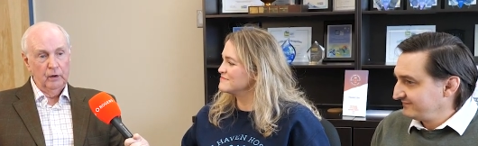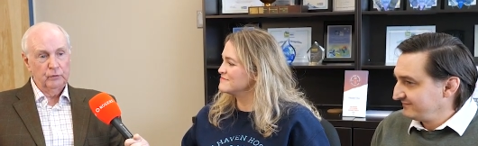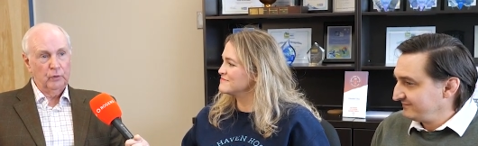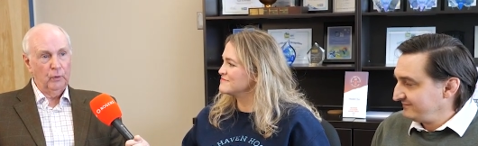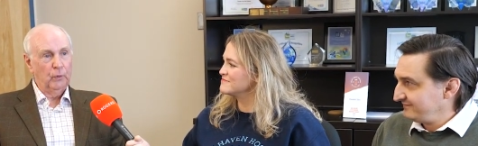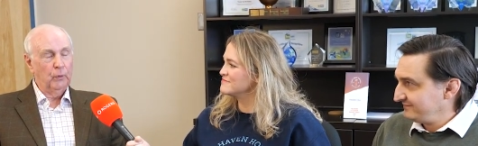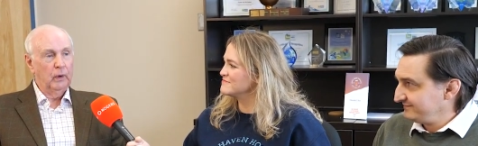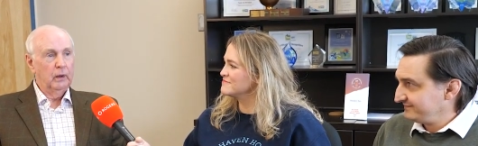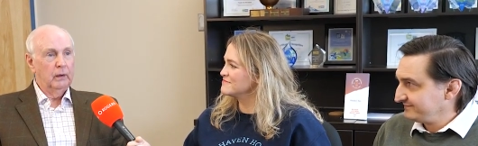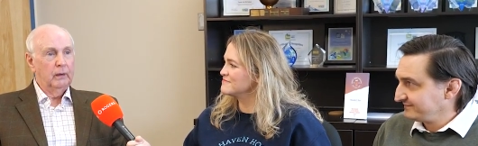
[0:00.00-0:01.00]

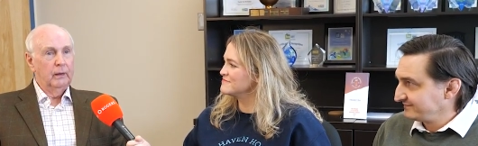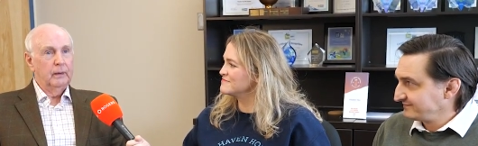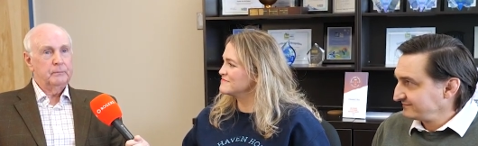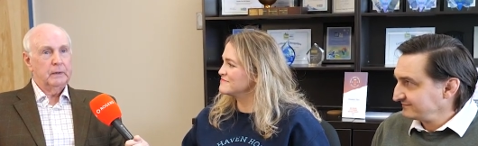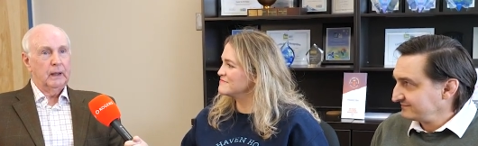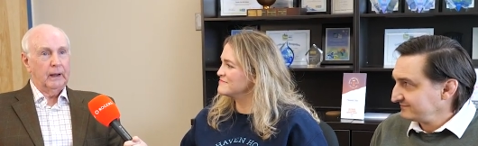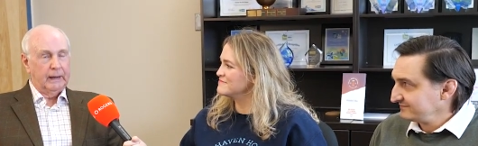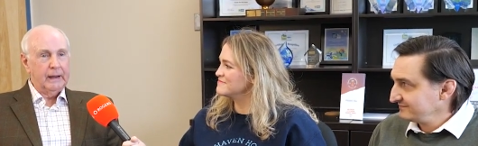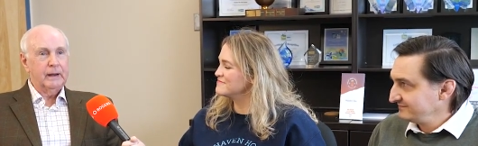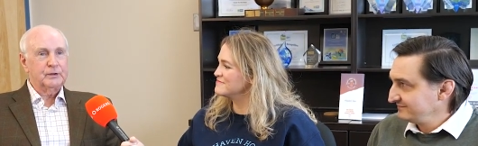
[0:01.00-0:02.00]
Speaker 1: So
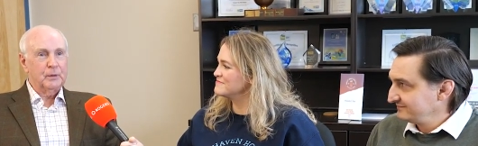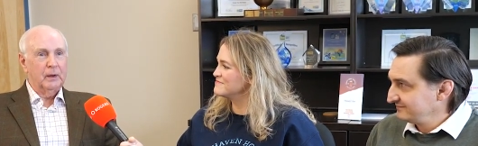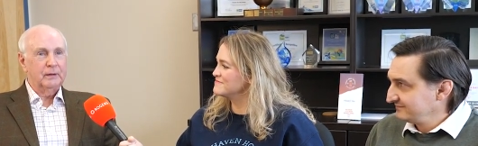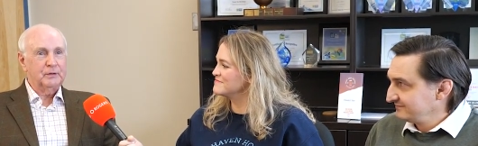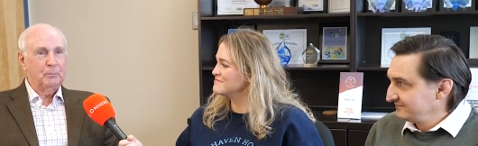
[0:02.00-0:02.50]
again, it's it's